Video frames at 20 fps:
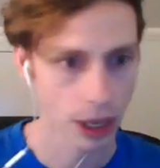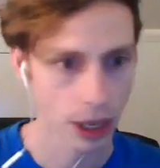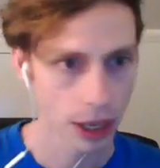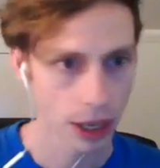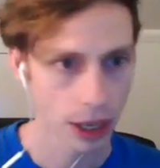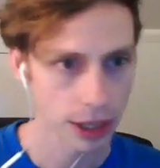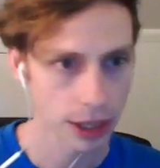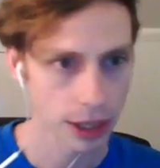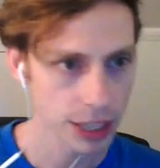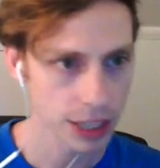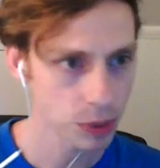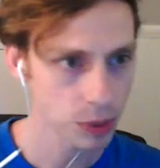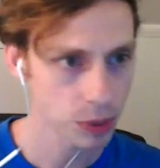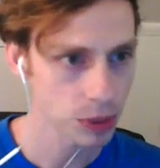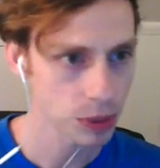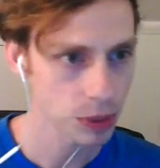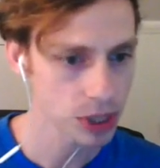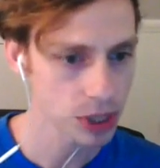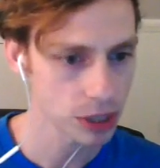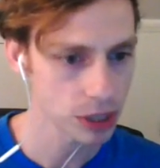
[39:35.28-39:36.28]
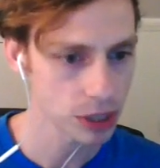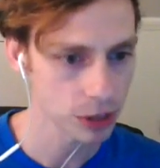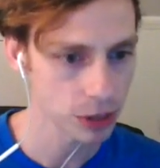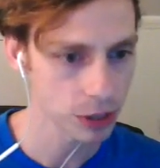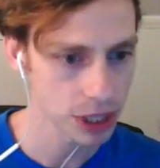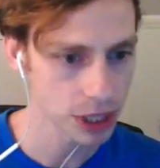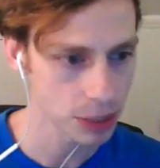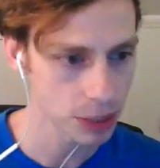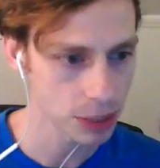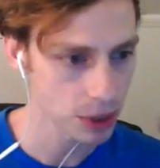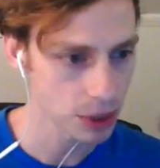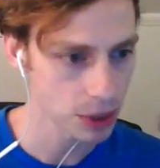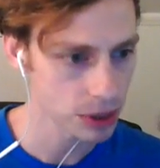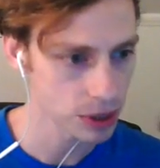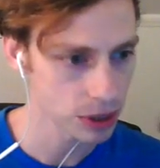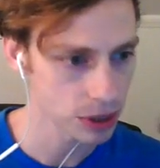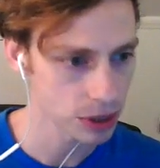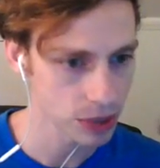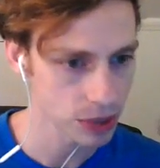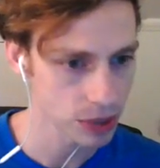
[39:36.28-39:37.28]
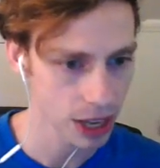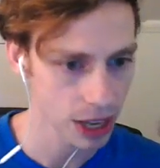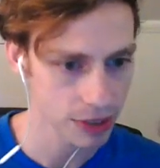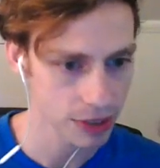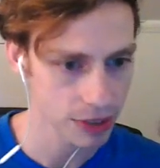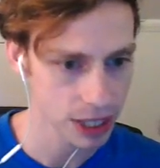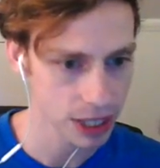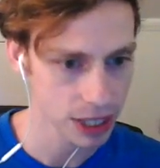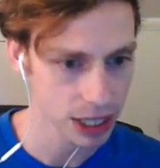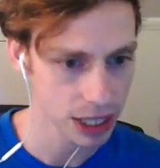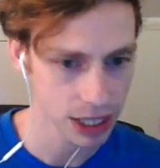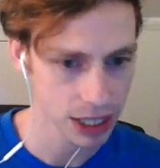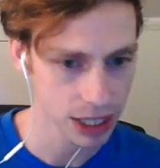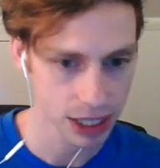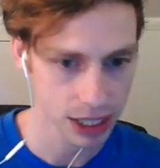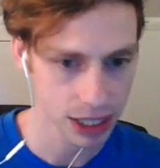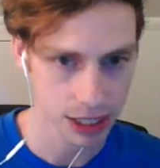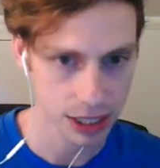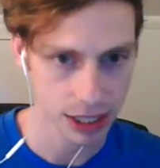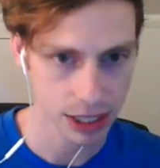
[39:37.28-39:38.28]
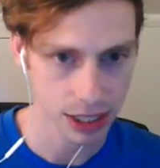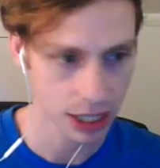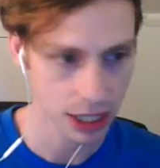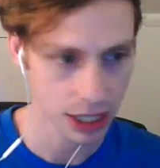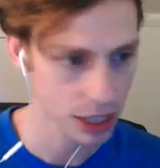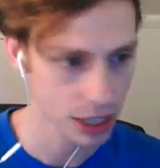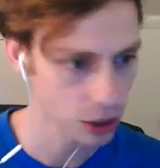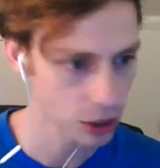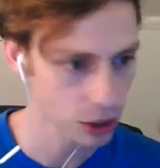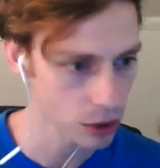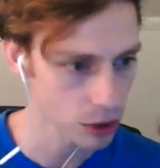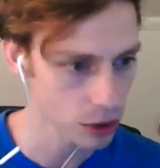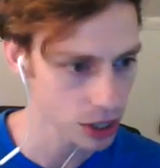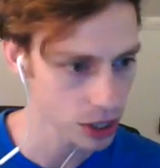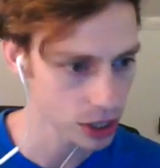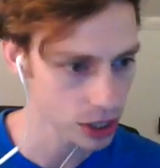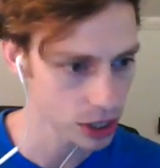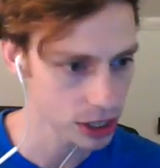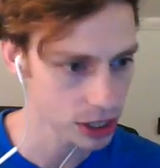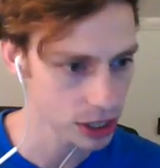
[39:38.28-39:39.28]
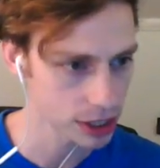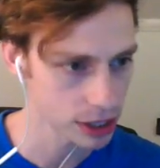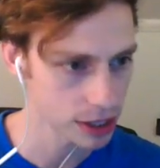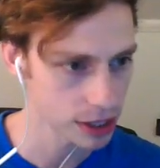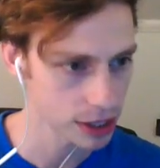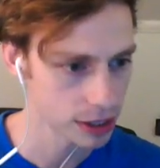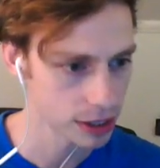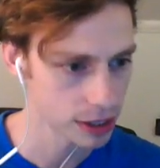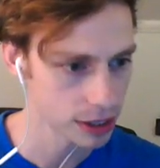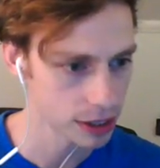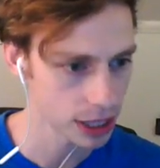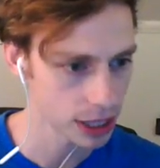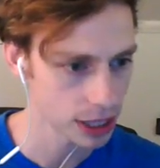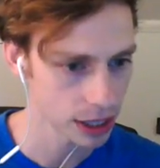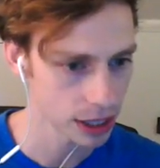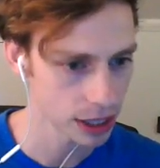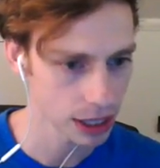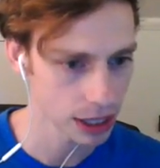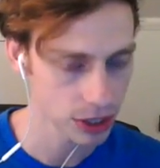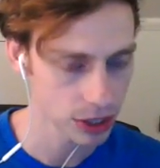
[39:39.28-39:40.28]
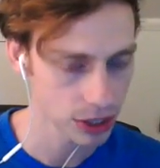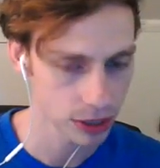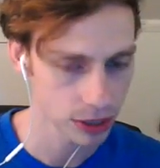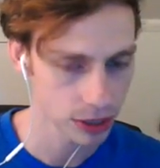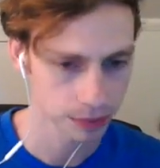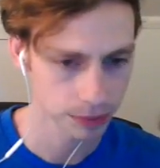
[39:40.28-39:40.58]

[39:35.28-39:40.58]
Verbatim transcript: that's pretty much it for the demo. Do we have any uh, any other questions that I can answer?